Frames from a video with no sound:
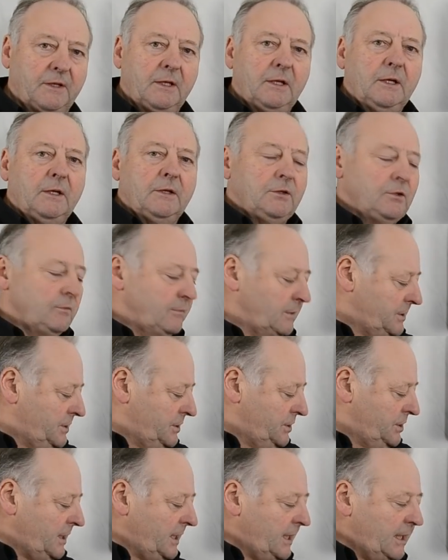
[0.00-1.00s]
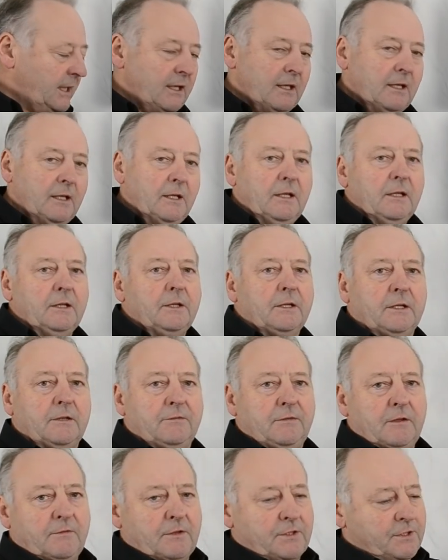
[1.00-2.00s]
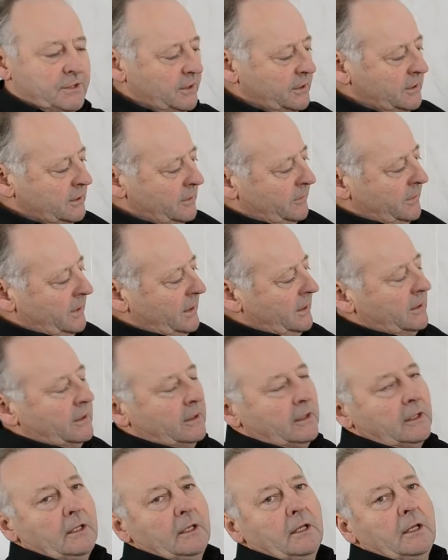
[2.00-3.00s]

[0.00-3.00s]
You must check that if you have a circuit breaker,